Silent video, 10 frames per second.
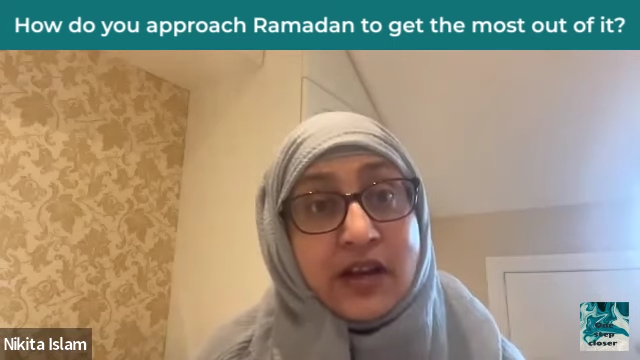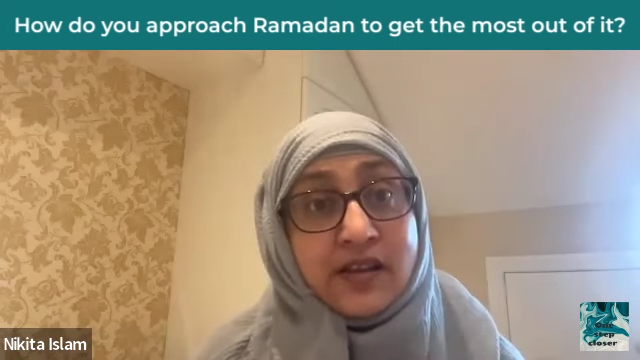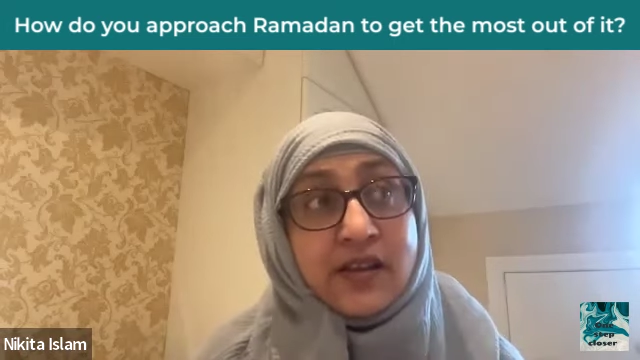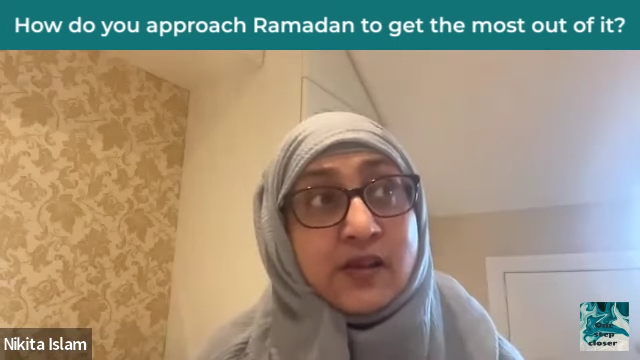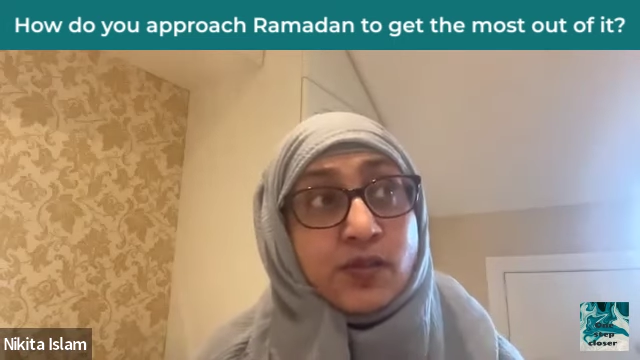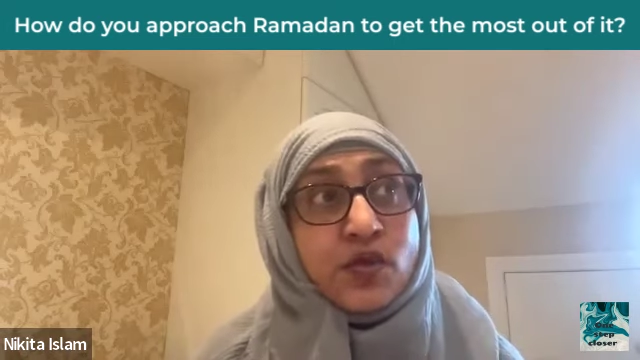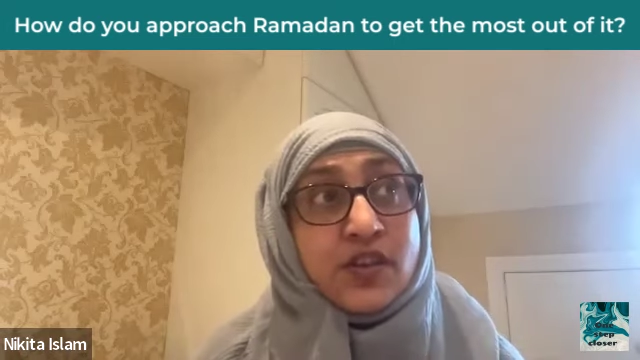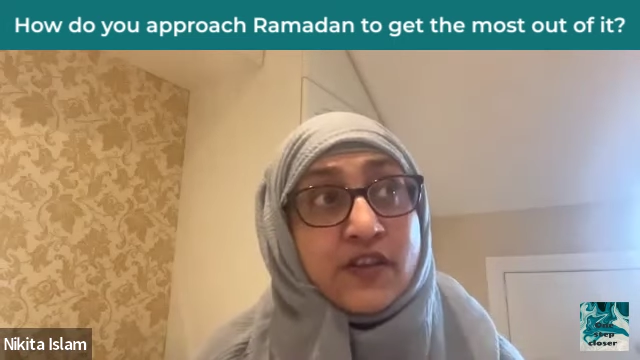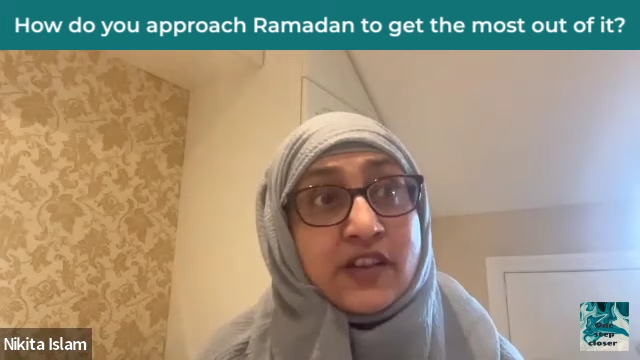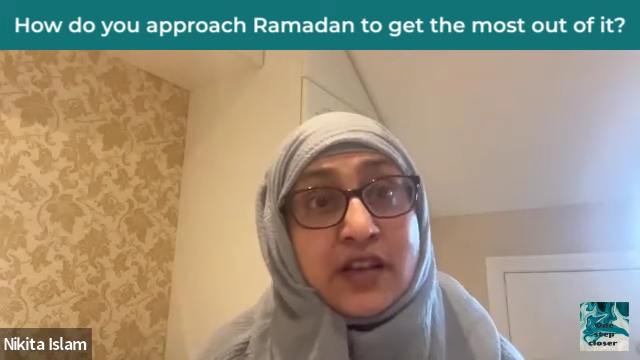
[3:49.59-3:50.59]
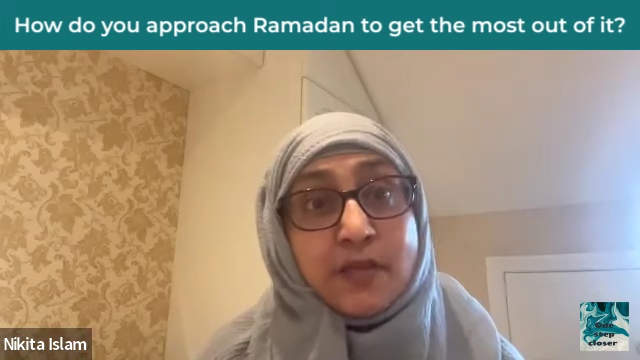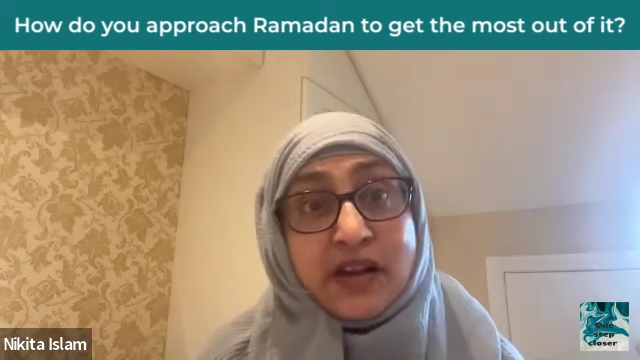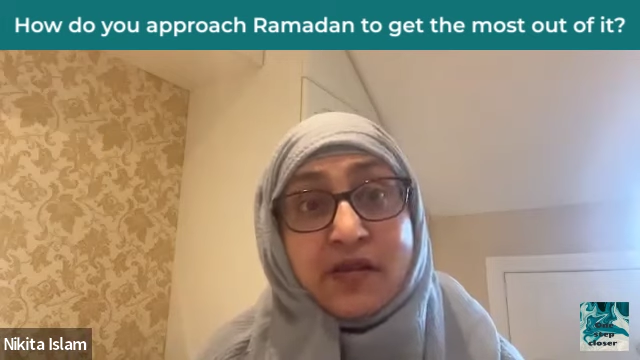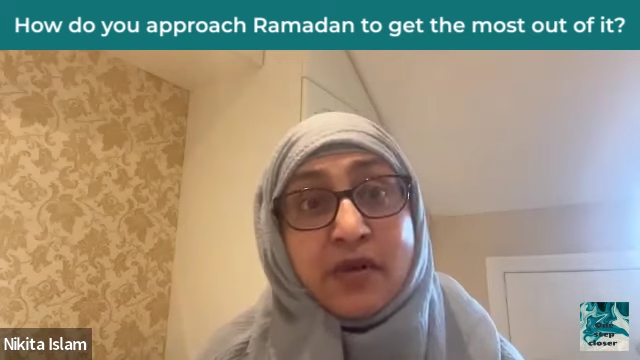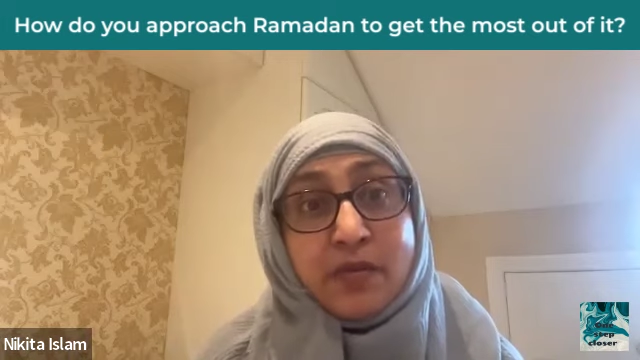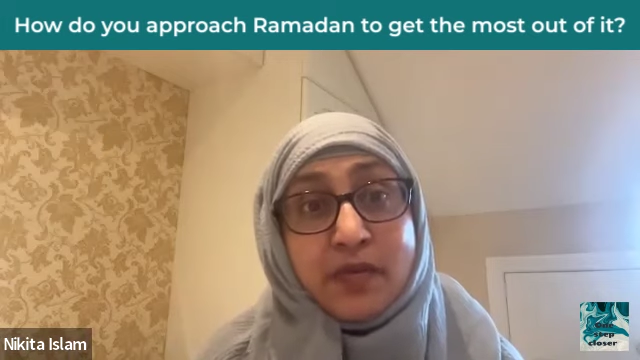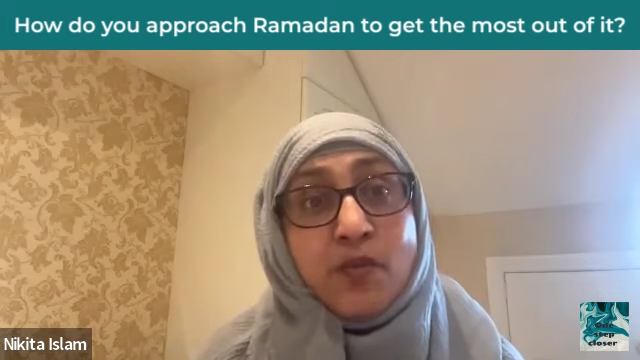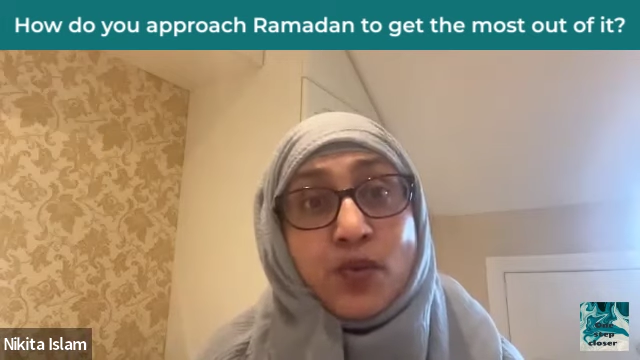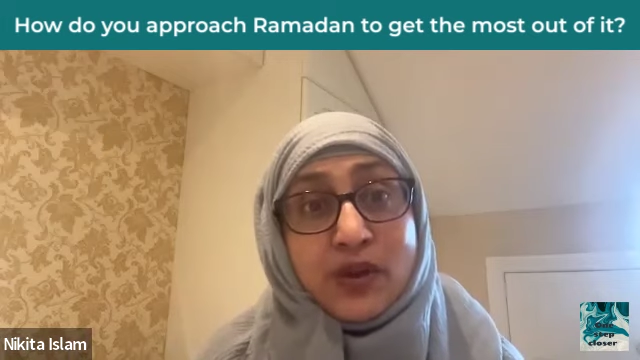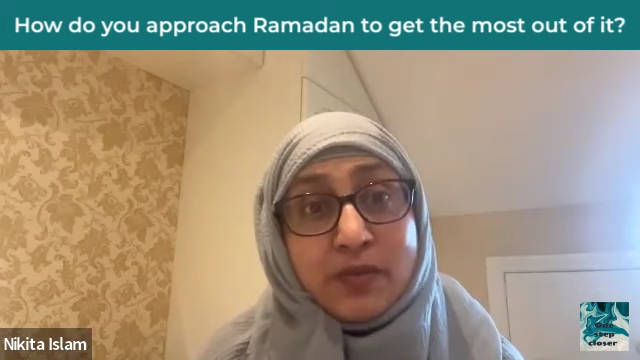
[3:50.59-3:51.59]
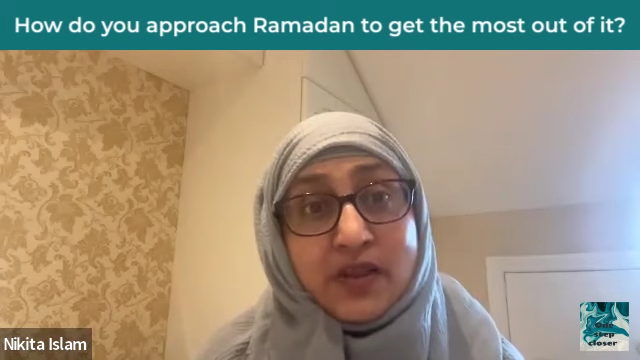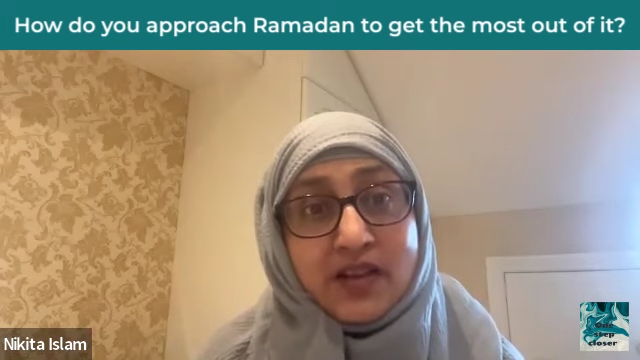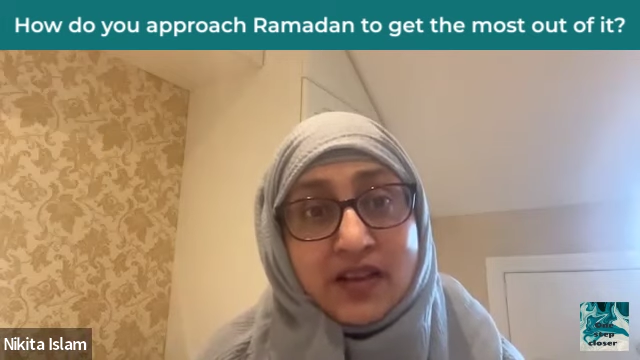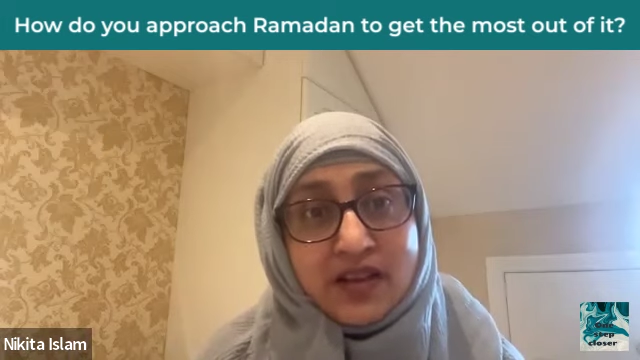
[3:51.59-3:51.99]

at this point of time, I have my mom with me.